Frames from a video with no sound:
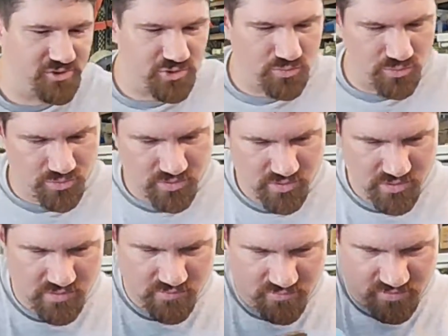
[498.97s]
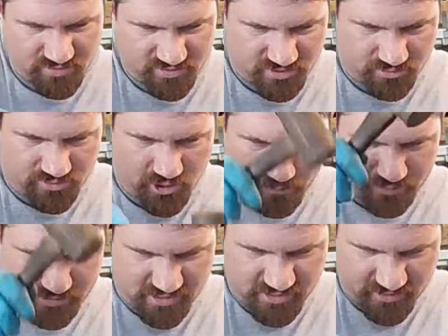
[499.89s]
sure things still
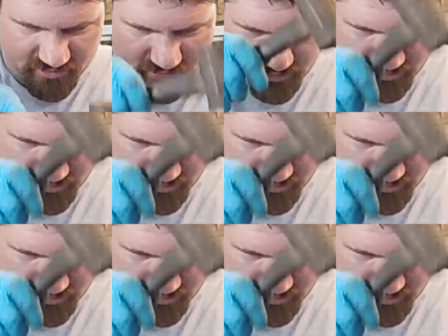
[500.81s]
copacetic.